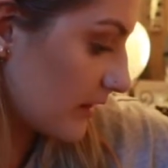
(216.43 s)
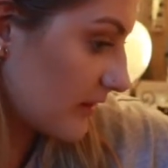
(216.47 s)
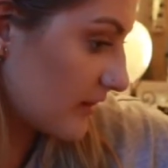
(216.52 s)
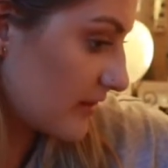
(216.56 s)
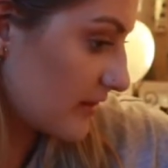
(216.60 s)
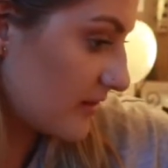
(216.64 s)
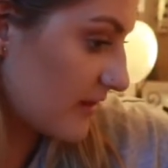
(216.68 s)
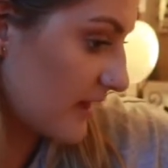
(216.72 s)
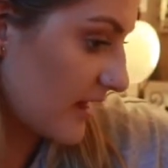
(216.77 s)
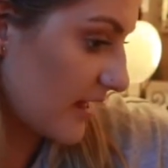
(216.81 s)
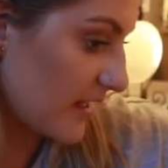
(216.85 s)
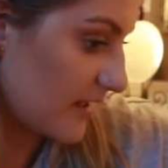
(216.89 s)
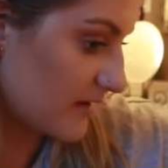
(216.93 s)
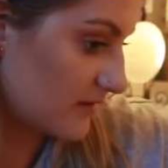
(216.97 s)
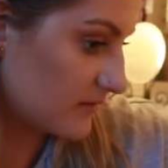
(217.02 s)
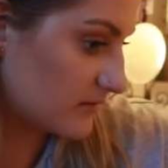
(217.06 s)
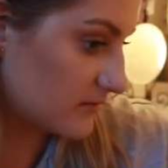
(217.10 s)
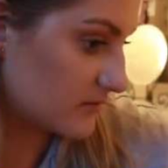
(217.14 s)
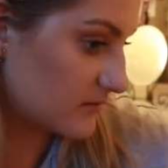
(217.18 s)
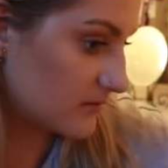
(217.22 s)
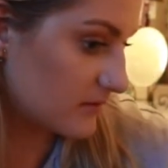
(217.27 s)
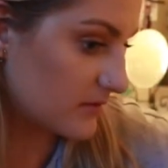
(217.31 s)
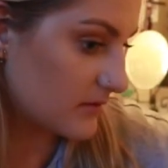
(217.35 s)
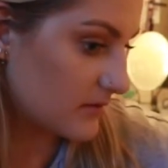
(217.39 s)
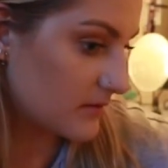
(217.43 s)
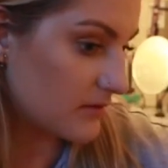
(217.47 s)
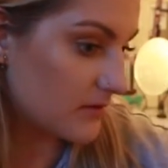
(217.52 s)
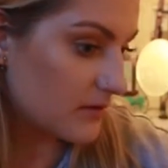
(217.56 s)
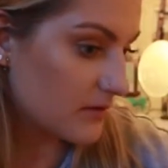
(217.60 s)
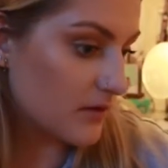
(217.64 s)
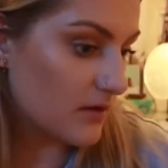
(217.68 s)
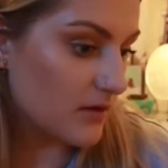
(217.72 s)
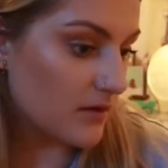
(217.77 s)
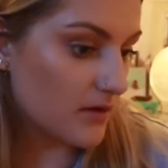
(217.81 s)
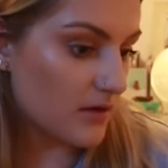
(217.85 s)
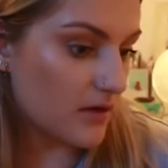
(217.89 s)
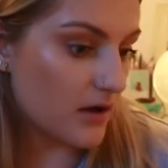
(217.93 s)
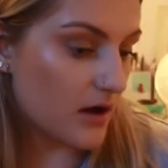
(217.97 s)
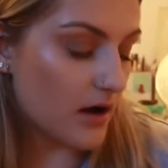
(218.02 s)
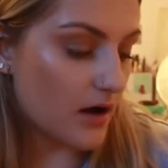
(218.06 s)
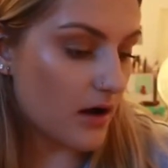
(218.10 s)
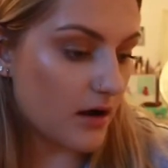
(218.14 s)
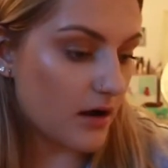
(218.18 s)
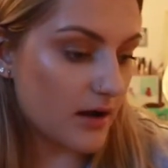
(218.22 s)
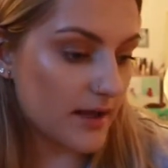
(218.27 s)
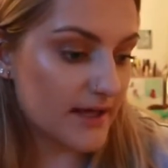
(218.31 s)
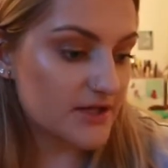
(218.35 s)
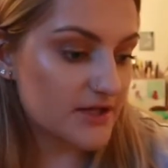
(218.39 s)
Then
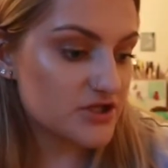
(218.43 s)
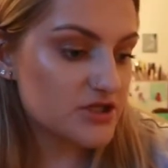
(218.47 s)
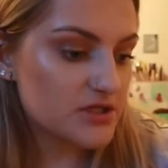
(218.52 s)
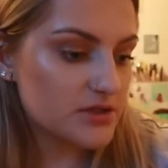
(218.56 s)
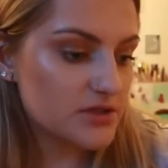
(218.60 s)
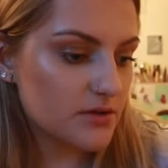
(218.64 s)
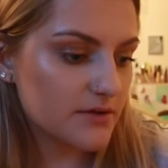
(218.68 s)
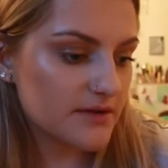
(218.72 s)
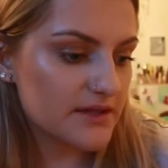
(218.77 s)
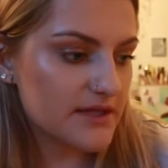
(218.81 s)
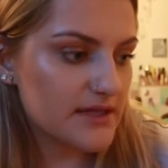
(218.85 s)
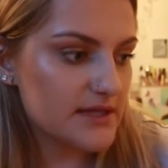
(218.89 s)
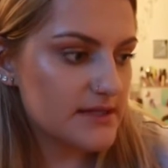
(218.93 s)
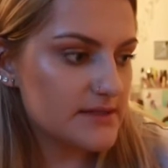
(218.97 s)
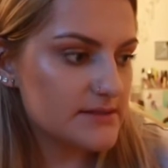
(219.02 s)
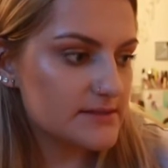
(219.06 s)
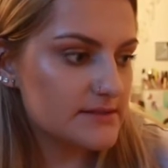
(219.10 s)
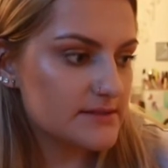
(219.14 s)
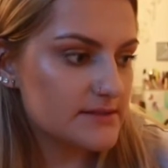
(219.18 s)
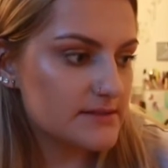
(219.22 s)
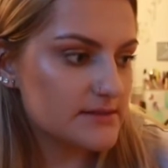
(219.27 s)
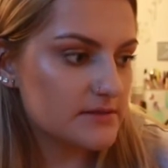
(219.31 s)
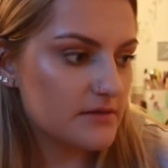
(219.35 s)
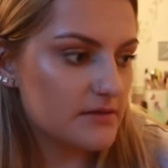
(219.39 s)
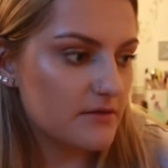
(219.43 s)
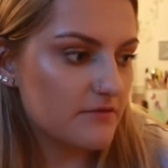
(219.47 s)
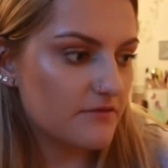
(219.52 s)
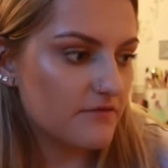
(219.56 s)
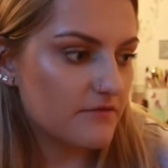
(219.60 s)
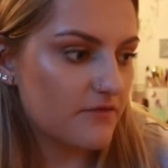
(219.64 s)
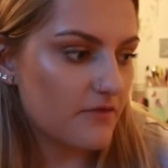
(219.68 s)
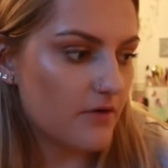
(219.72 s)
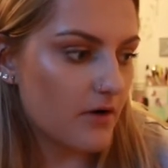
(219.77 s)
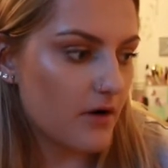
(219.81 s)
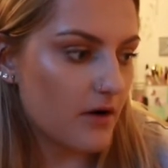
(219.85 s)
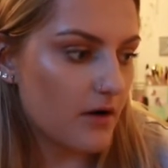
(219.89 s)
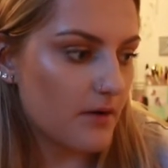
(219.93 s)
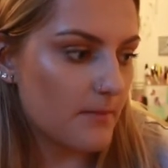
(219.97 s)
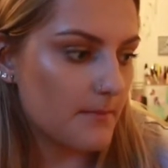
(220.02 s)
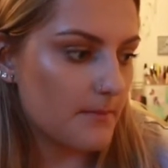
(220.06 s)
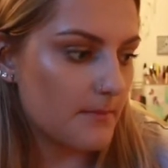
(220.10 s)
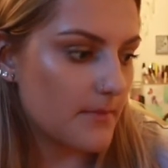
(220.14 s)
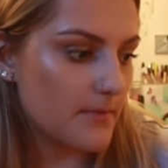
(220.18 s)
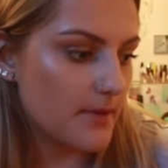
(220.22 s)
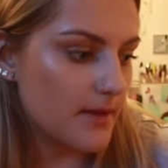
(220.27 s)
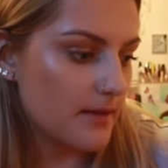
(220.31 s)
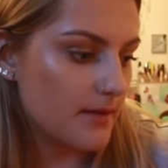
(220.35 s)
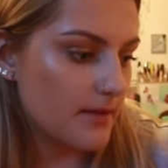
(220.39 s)
I actually got these
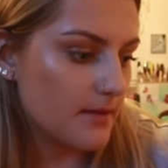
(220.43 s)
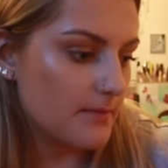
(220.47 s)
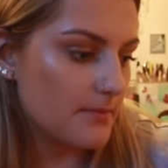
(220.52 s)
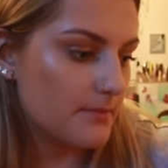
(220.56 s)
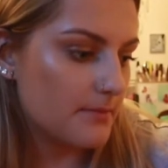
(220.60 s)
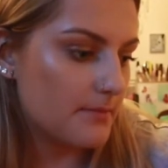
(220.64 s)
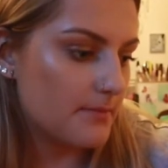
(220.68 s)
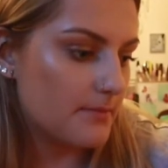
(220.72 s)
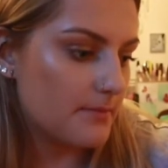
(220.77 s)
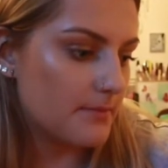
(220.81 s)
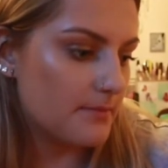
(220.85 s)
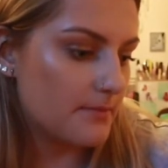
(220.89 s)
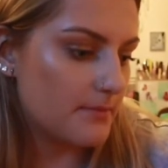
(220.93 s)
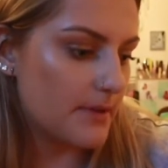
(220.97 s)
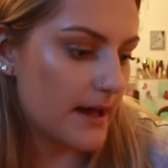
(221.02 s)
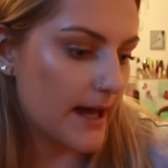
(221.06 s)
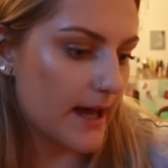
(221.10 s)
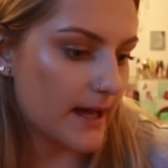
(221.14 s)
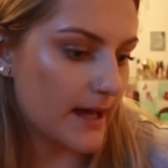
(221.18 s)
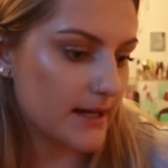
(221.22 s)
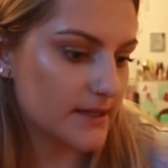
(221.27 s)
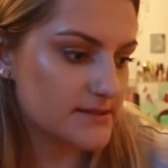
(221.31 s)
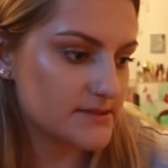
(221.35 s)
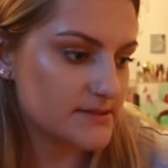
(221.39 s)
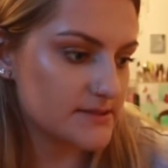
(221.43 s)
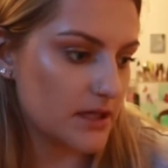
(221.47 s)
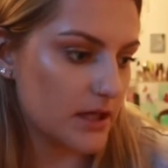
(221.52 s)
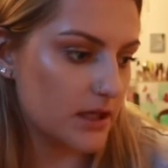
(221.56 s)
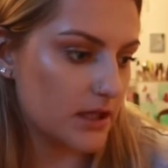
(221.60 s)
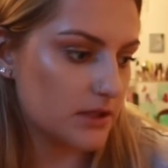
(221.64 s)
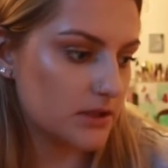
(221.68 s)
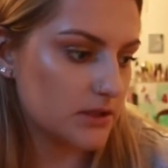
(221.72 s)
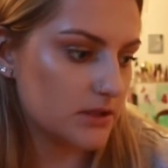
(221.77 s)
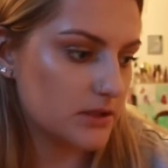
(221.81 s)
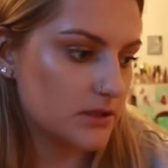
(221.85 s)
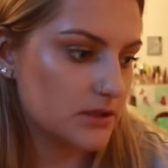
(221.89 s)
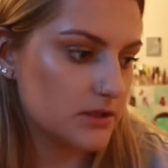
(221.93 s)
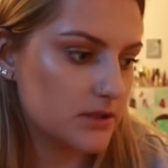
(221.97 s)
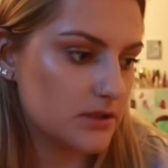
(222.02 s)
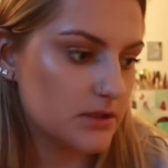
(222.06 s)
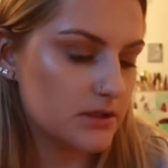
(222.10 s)
from PacSun.